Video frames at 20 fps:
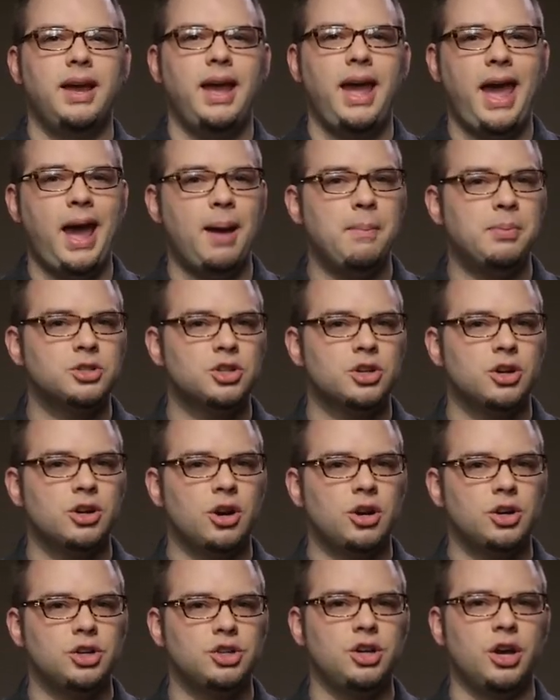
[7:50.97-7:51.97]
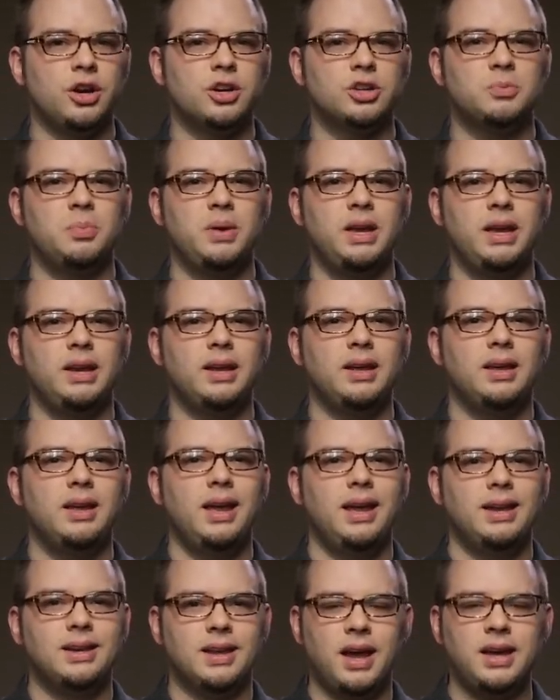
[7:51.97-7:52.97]
aperture, shutter speed,
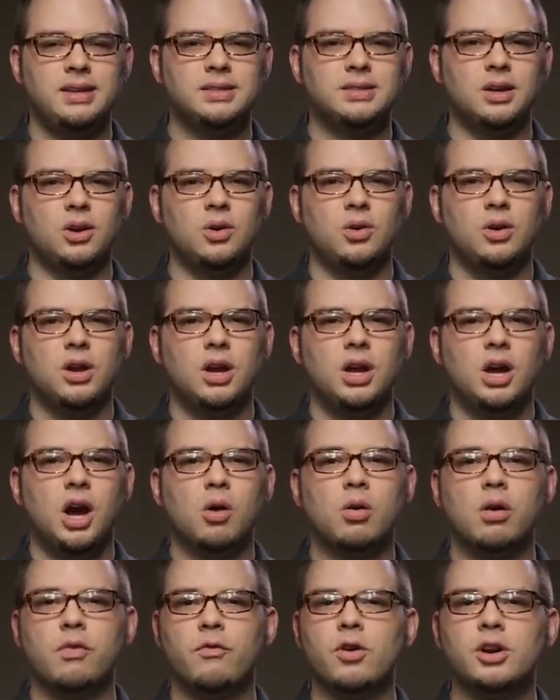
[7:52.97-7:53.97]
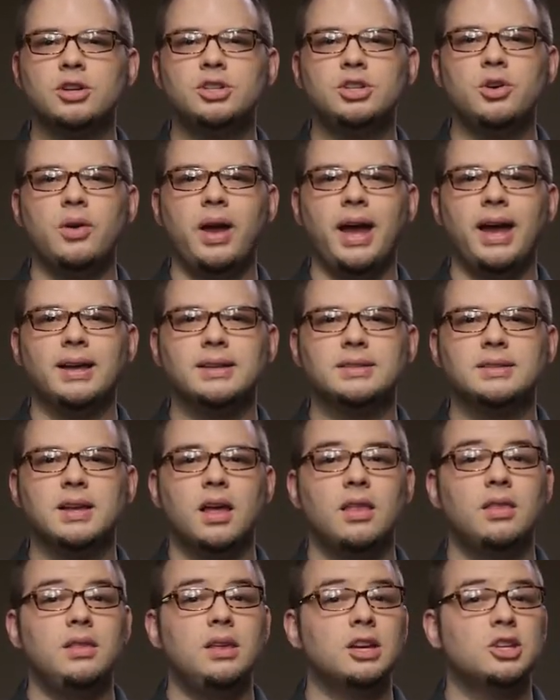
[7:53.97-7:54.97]
and ISO, are referred to as
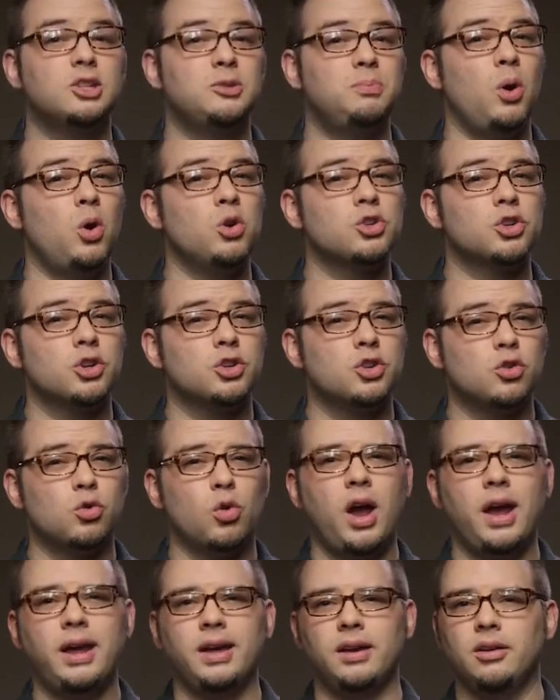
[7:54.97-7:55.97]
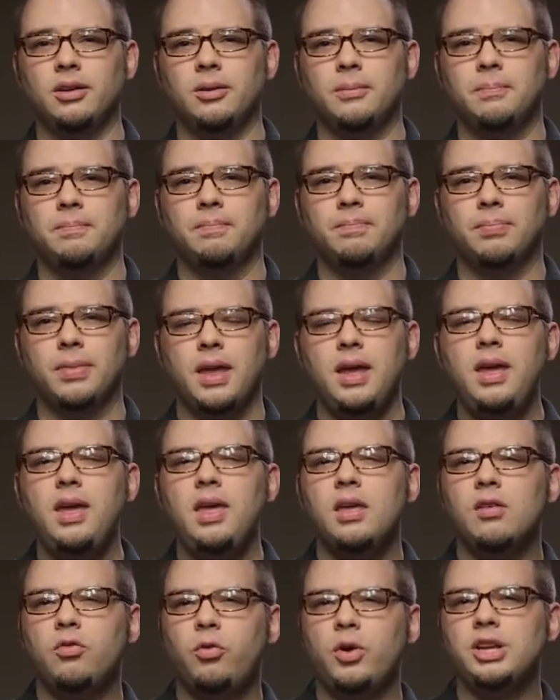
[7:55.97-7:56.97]
the exposure triangle.
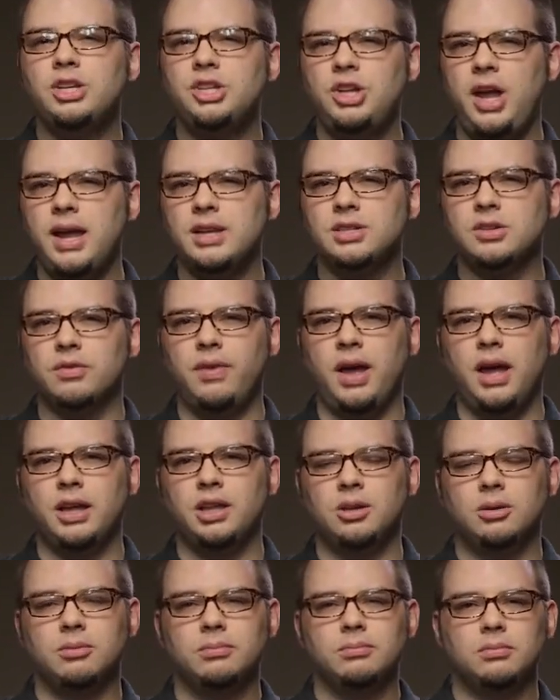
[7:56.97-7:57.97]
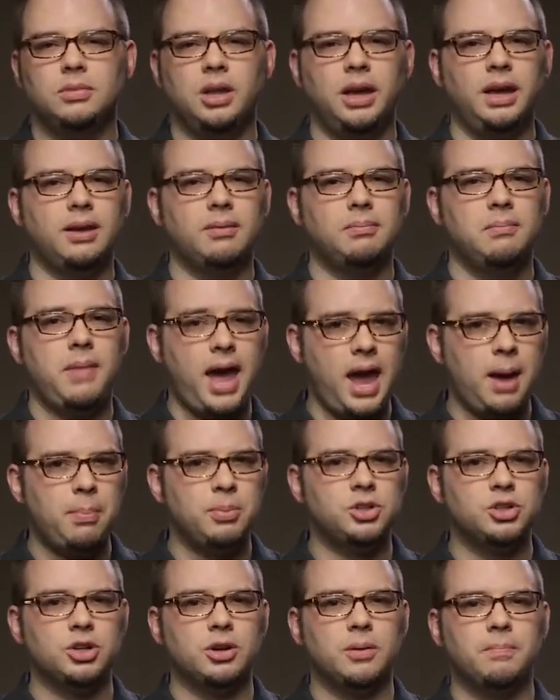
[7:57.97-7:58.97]
If we change a value, like
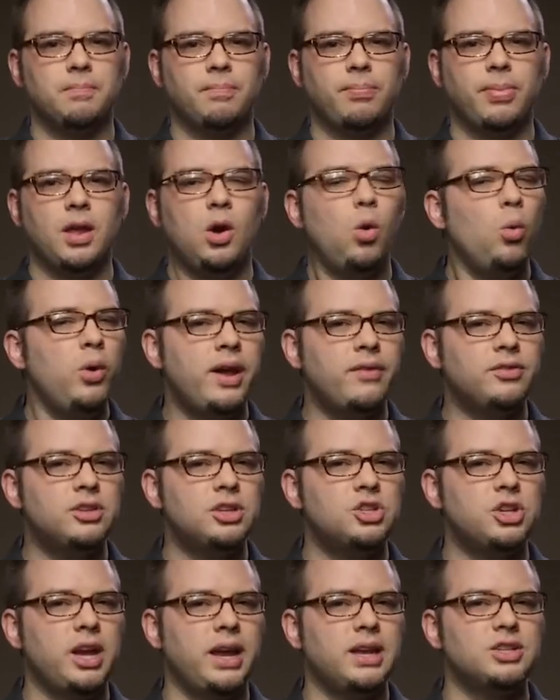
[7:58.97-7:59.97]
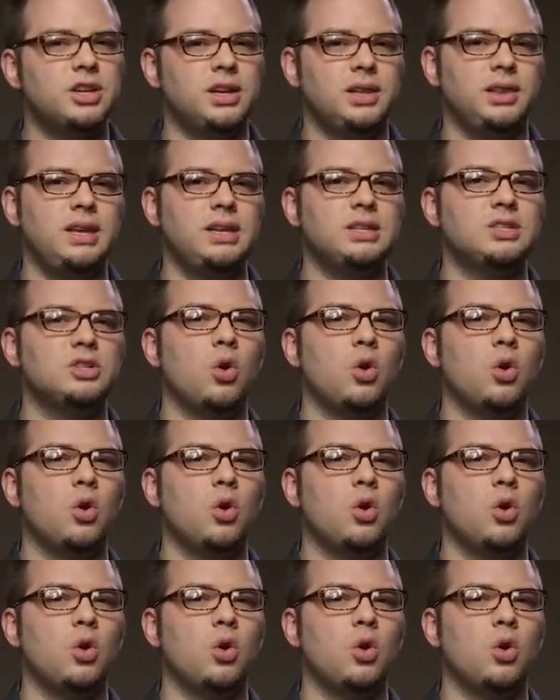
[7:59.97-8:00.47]
aperture, we have to change at least